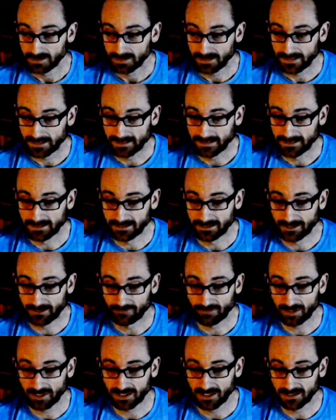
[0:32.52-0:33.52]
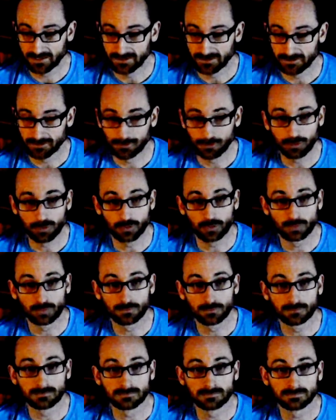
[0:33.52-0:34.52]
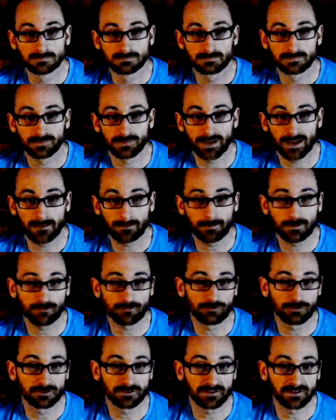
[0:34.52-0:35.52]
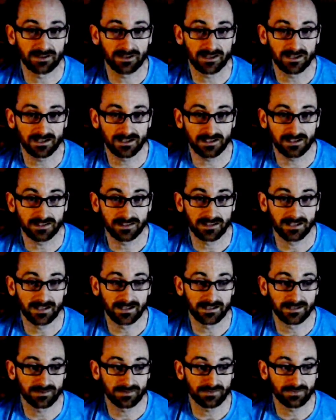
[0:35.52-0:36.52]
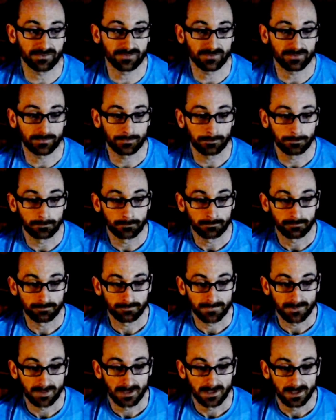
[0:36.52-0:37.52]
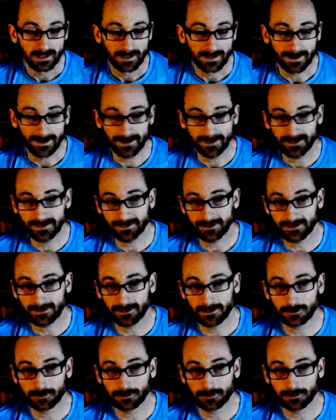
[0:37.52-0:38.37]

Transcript: And I've got a new topic for today, and that's high